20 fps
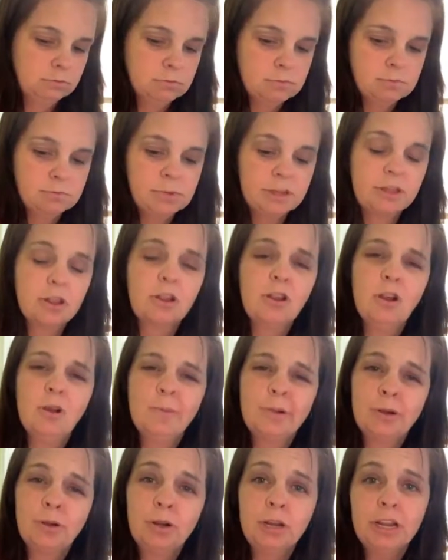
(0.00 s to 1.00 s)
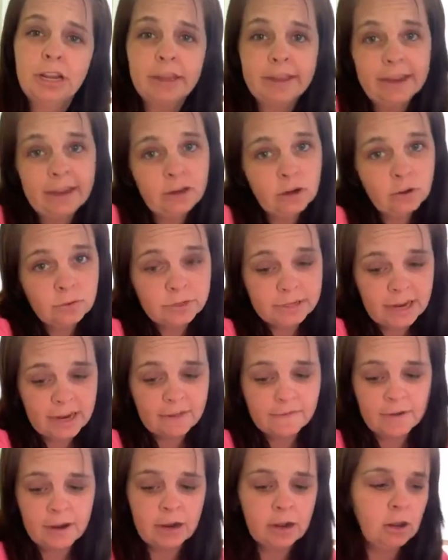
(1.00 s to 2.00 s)
But the globes really, they don't take
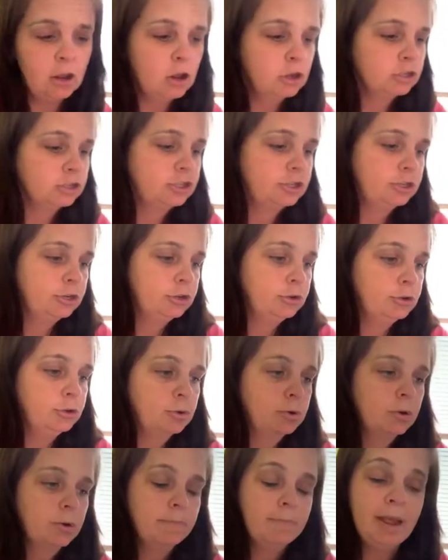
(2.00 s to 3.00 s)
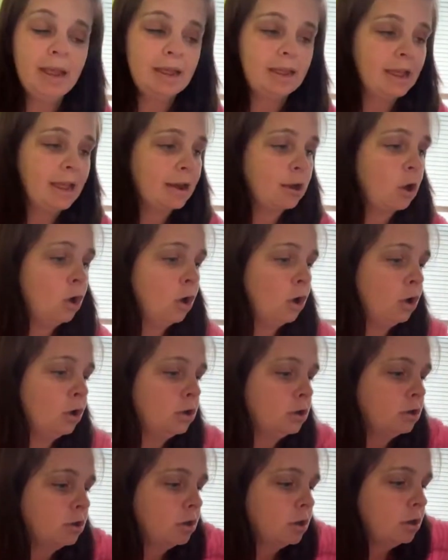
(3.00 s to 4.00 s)
very long to make at all.
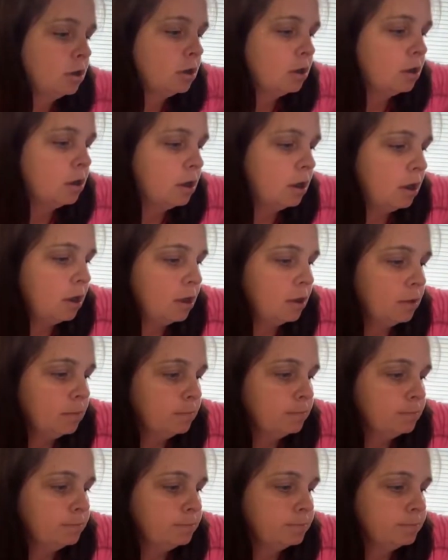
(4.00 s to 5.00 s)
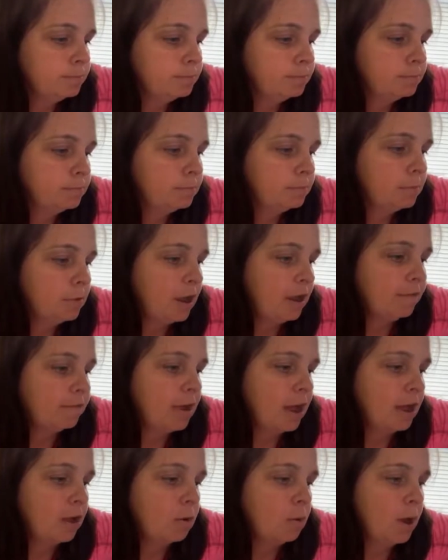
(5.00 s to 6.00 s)
I've
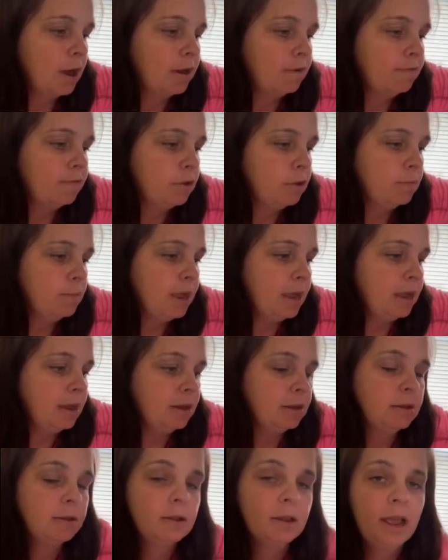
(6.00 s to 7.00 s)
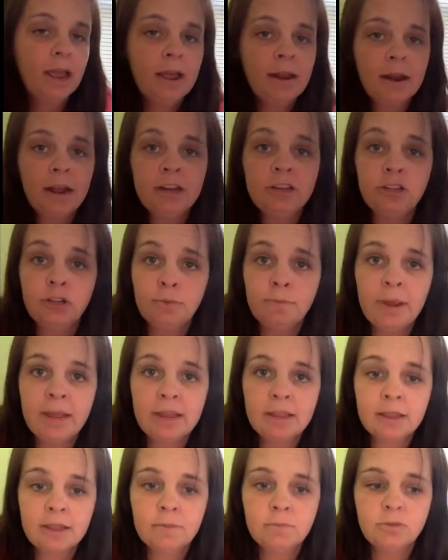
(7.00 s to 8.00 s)
got quite a few made, and I do
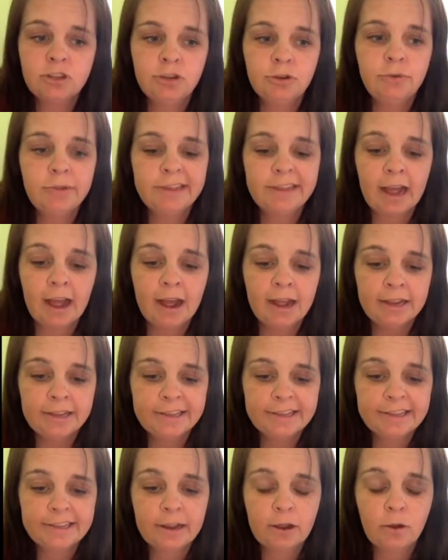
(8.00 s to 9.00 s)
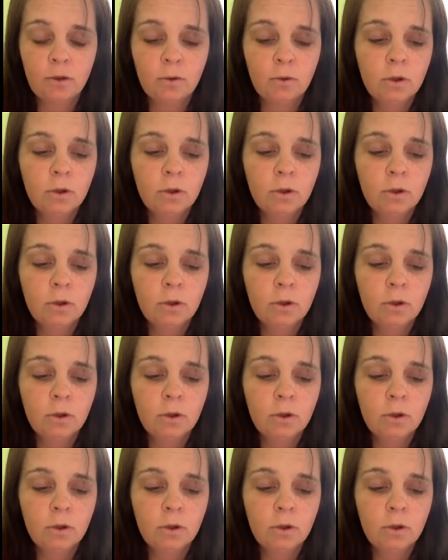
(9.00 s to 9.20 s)
make them 2 size, so